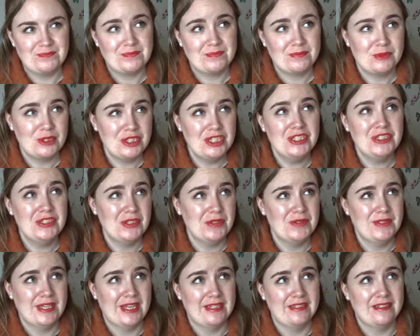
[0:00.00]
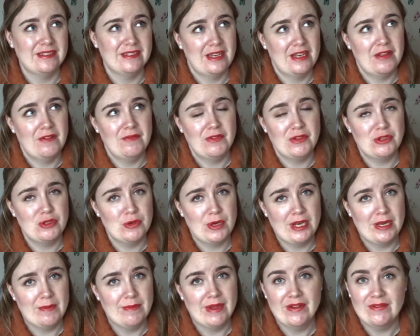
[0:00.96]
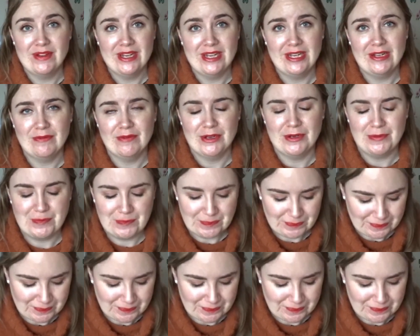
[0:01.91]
which is so sad because I love the tree in my reading room.